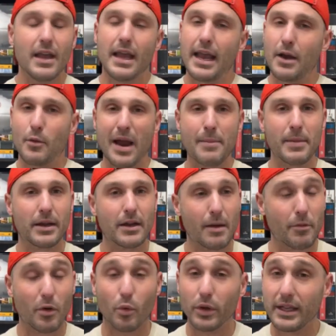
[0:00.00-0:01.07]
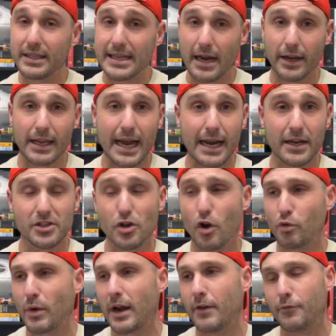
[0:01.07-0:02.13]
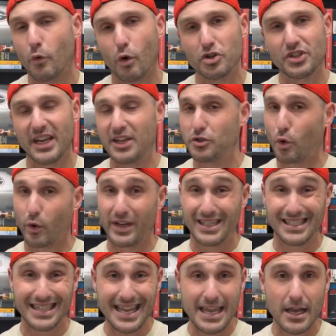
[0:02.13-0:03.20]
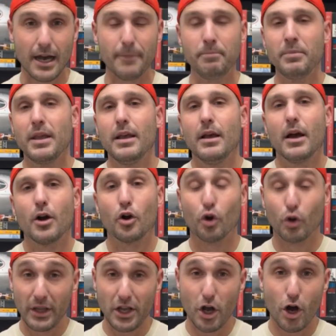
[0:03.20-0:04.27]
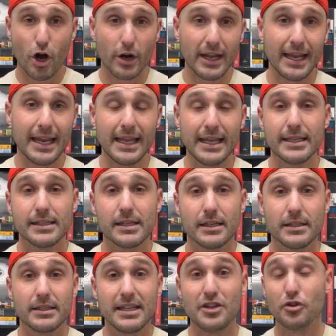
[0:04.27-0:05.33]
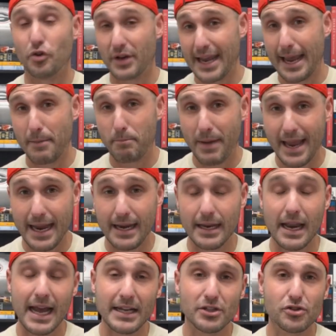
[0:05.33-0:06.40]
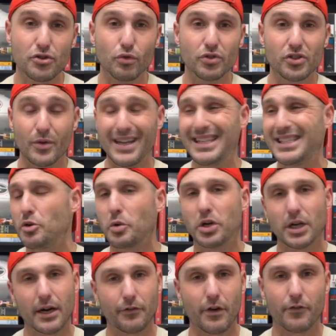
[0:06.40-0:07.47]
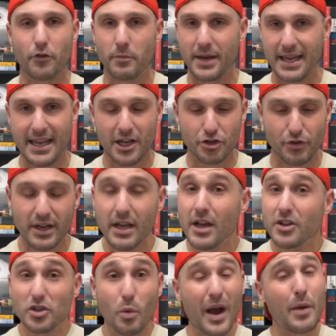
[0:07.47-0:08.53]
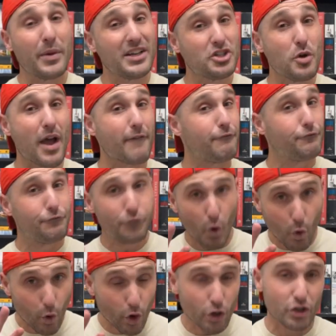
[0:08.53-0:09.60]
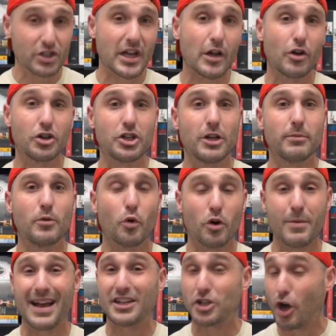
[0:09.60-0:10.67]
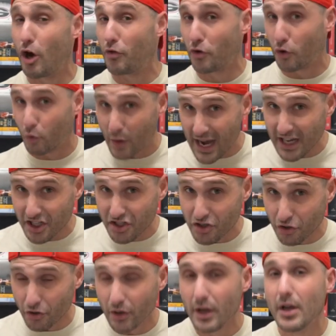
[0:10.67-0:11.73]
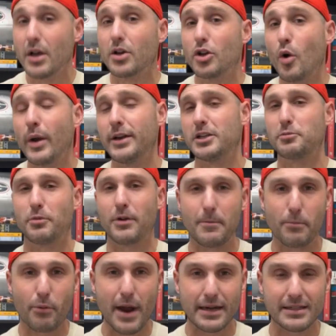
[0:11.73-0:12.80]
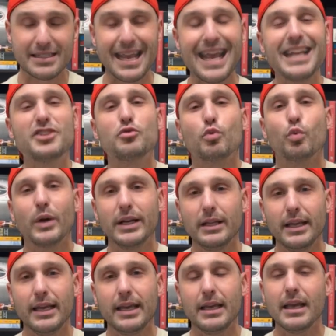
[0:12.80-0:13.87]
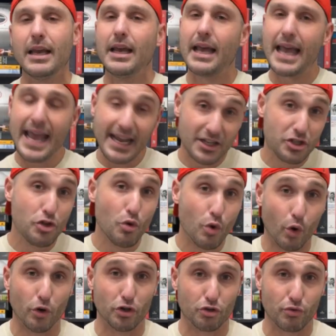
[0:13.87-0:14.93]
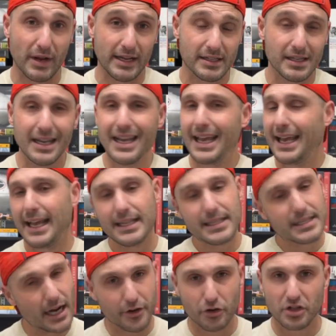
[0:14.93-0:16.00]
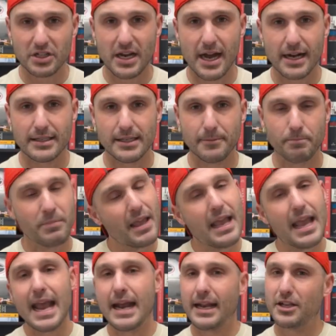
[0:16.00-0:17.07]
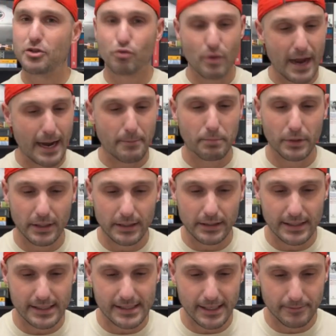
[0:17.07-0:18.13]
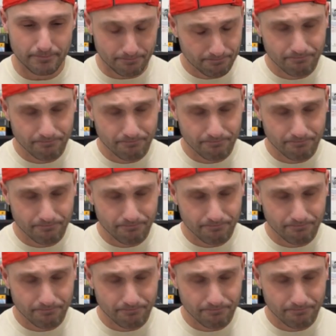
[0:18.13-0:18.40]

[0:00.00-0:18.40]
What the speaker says: And Ryan Montgomery, really talented guy in his own right. Unfortunately, he tore his knee up early on in his senior campaign in high school, so he's still recovering from a knee injury. So while we do have 4 scholarship quarterbacks on the roster going to spring practice, it's really a 2-horse race. It's Gunnar Stockton and it's Ryan Puglisi.